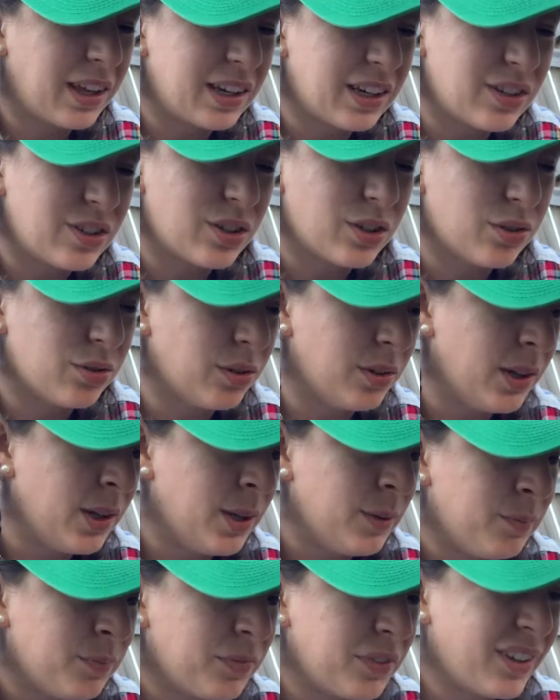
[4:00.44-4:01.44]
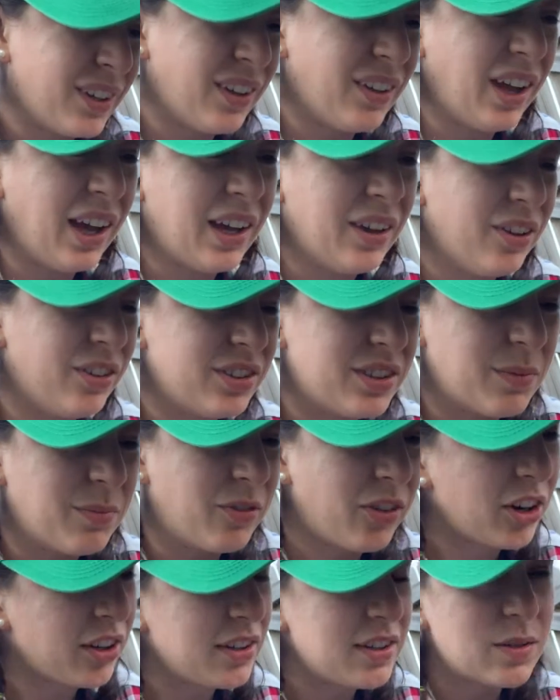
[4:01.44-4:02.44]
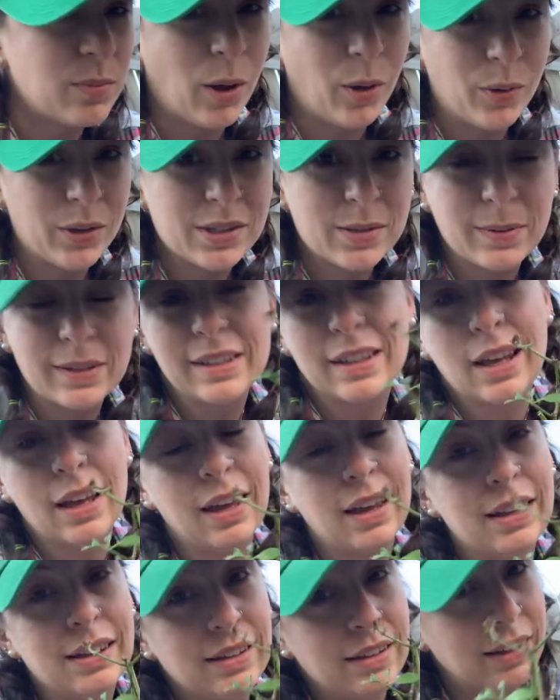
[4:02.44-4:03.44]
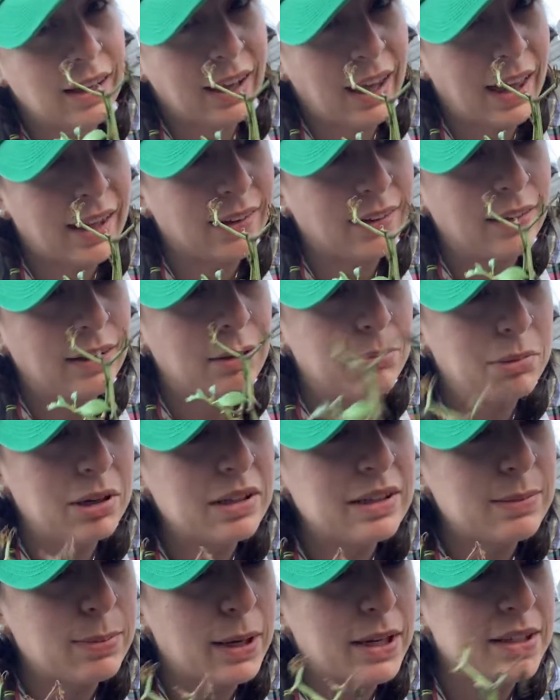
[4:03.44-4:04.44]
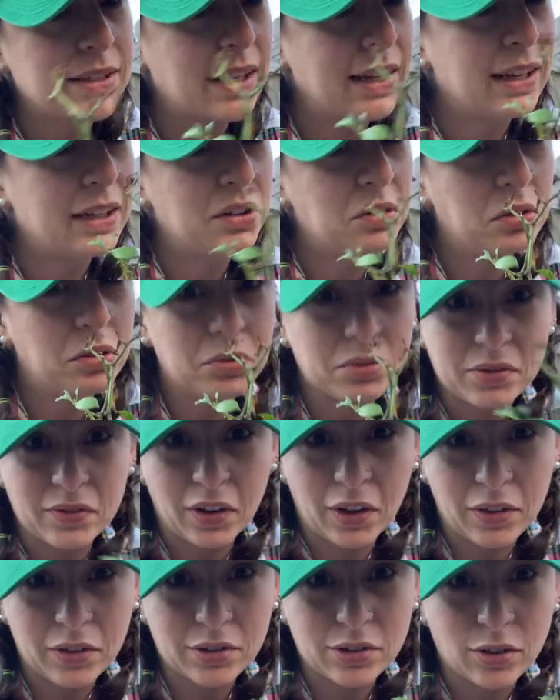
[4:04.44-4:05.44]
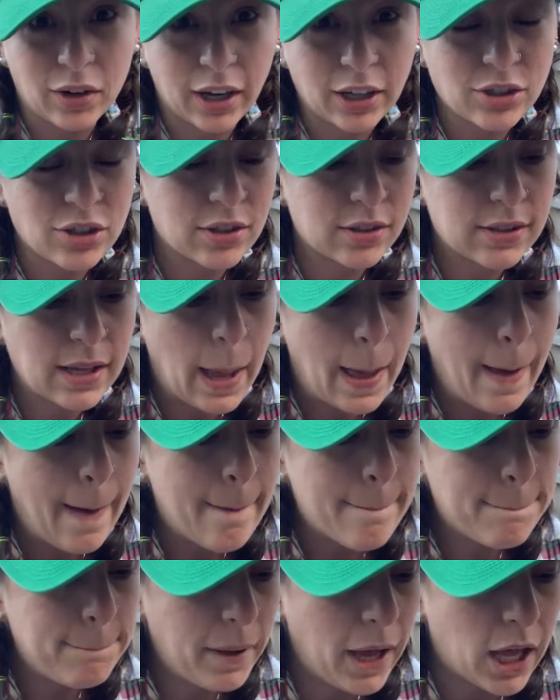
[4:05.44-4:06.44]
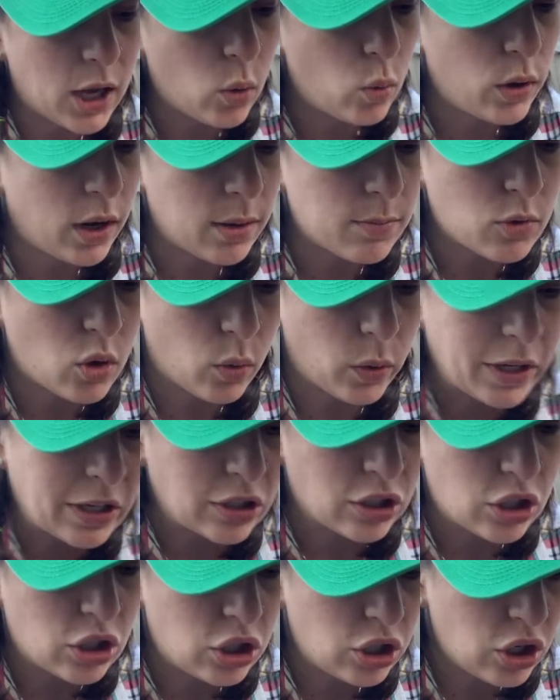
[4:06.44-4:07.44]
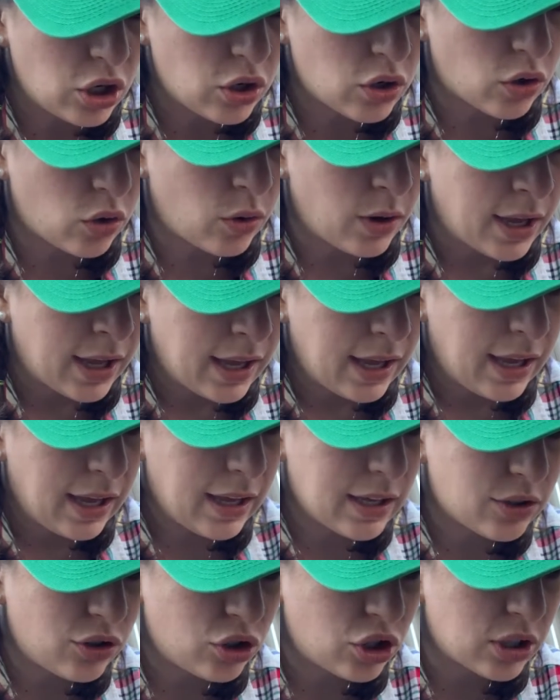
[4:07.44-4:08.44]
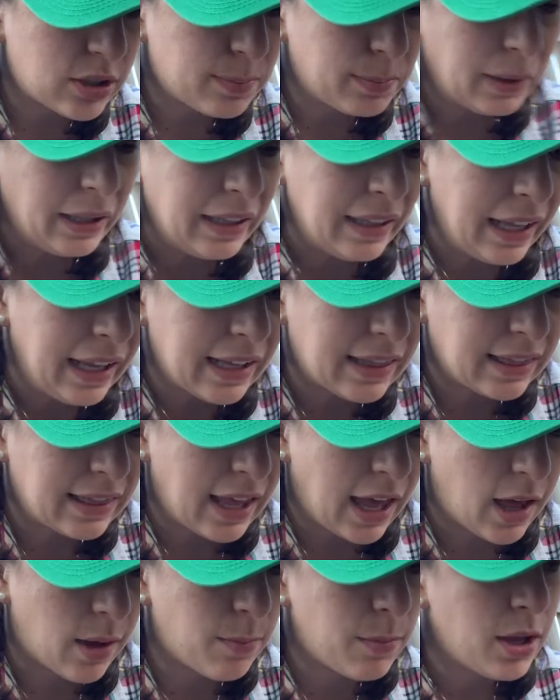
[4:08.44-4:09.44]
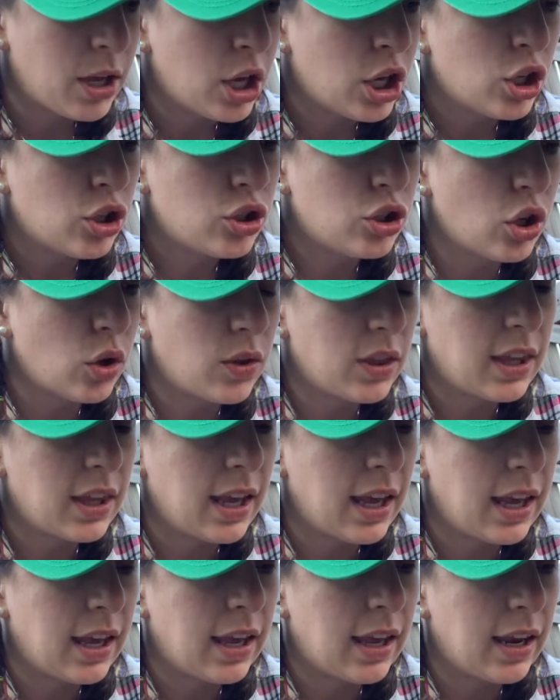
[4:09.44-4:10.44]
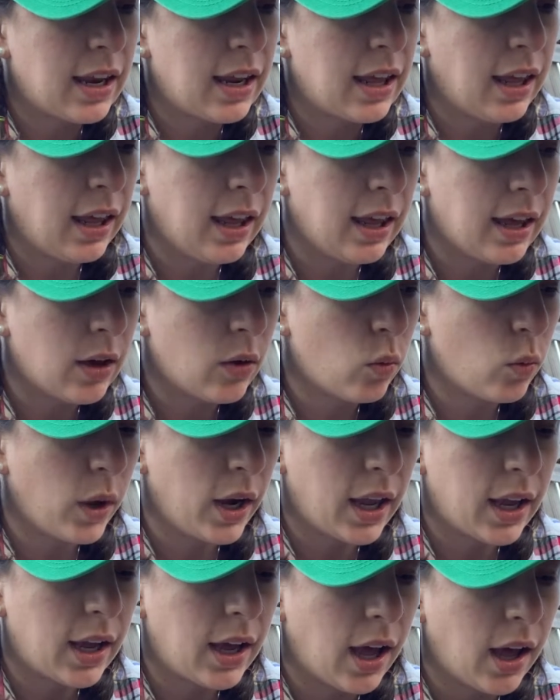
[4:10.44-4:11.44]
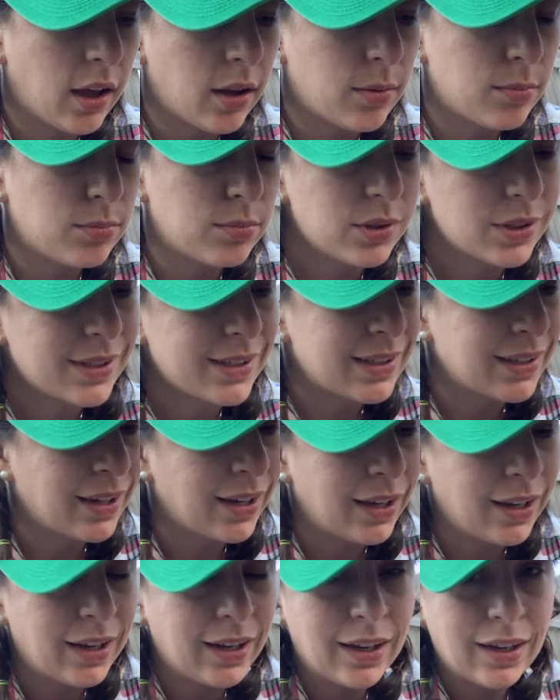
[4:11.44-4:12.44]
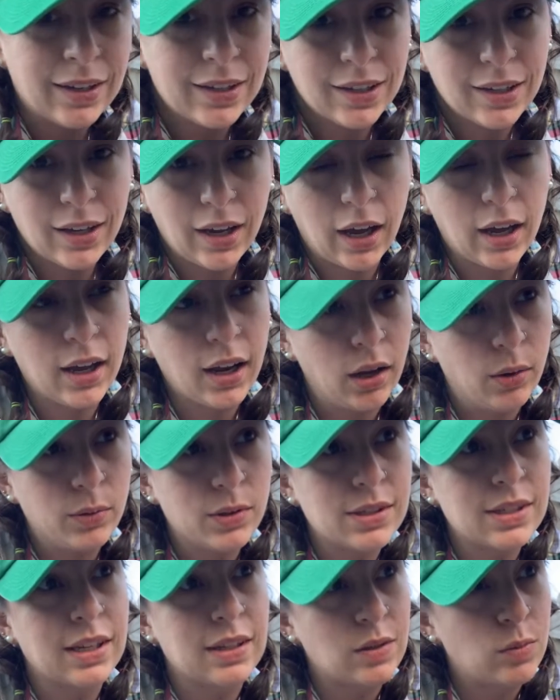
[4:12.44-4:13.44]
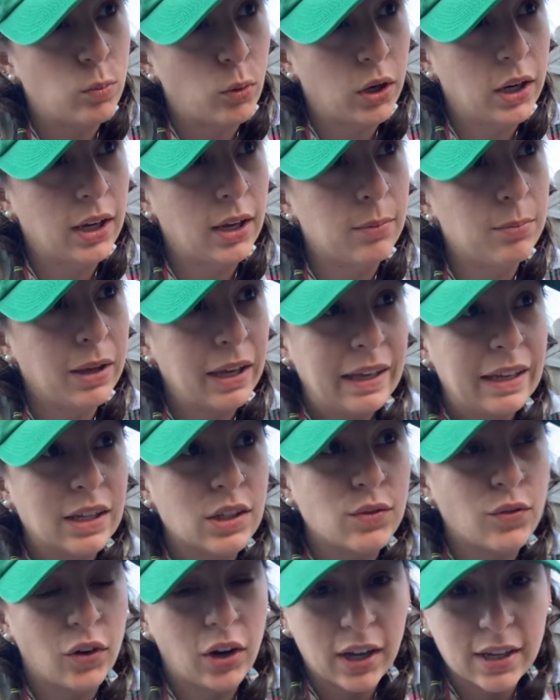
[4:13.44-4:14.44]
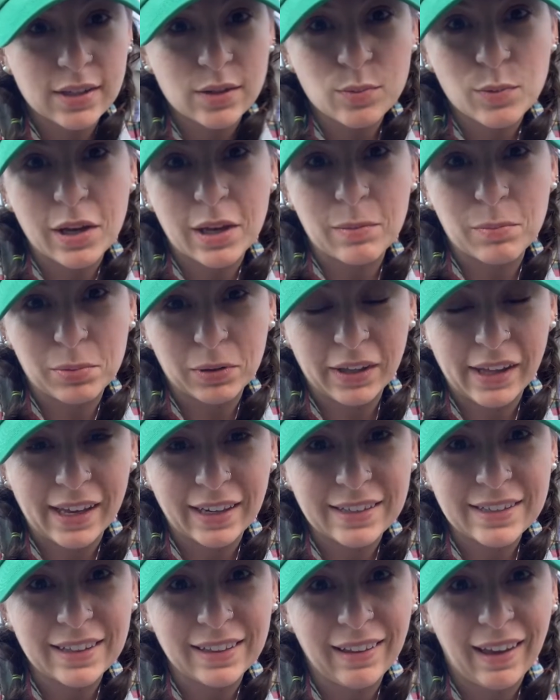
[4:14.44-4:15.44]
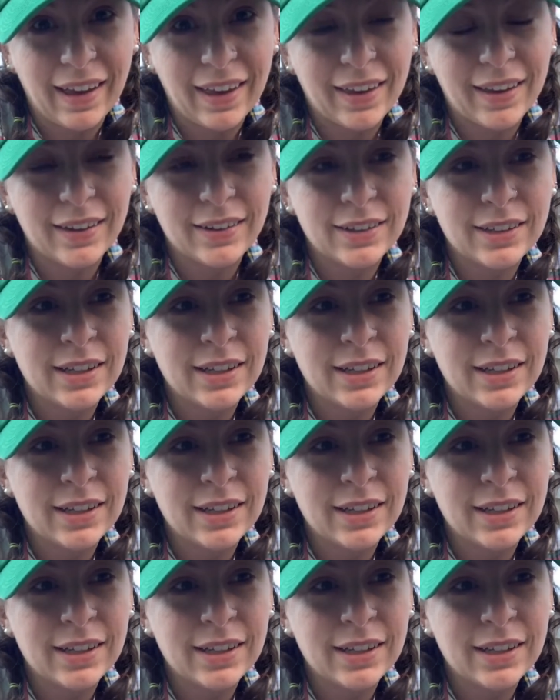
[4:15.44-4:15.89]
gonna do some fairly small ones because, again, limited space and I don't always follow the directions. But what I'm going to do is just plant them, so then when it comes, I want to say spring, because for us we can plant like